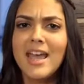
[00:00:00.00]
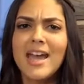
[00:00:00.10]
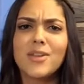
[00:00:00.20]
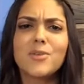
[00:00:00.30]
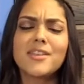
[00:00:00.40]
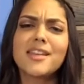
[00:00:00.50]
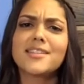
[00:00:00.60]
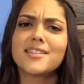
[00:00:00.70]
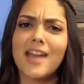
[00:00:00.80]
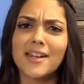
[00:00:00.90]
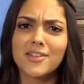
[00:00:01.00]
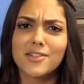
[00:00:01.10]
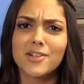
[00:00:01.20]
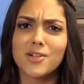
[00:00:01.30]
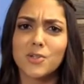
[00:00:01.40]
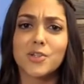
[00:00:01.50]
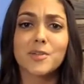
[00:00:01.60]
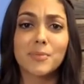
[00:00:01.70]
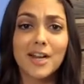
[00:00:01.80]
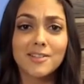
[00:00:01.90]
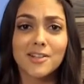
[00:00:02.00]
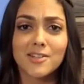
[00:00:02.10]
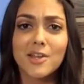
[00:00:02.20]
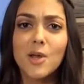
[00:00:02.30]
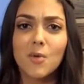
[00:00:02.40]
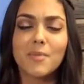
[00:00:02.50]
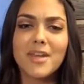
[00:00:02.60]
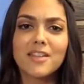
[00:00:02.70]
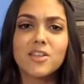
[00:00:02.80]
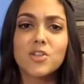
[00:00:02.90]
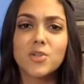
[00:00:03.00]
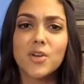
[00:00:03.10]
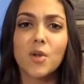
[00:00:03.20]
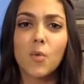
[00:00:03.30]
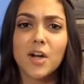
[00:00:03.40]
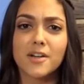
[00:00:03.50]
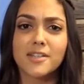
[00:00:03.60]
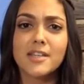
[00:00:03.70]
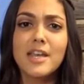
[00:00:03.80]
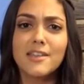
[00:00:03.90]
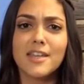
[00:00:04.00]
and you think that silencers or suppressors would make this shooting worse,